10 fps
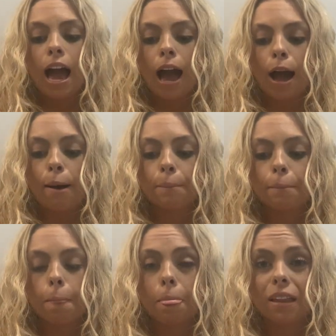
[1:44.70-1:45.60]

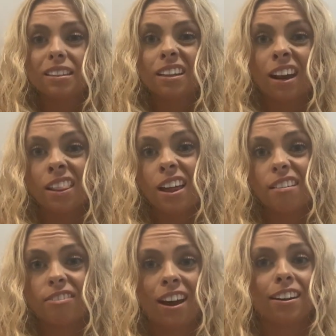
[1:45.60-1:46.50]
it's kind of
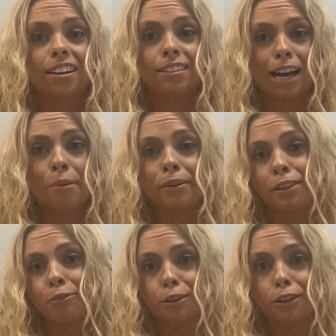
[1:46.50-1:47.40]
like finding a diamond in
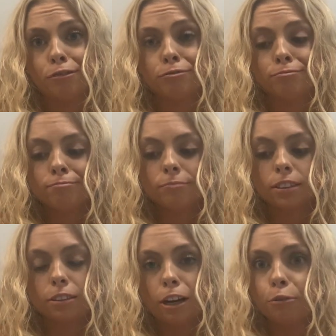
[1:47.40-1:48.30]
the rough,
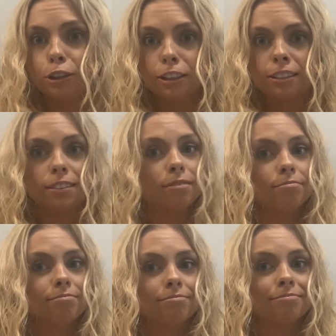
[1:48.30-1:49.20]
which is
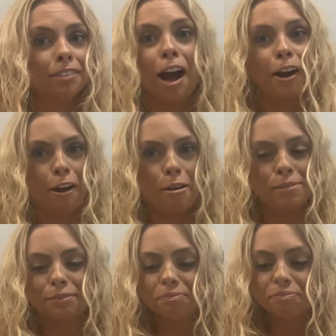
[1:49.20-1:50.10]
not
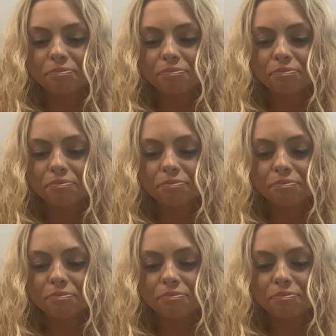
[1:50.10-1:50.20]
common.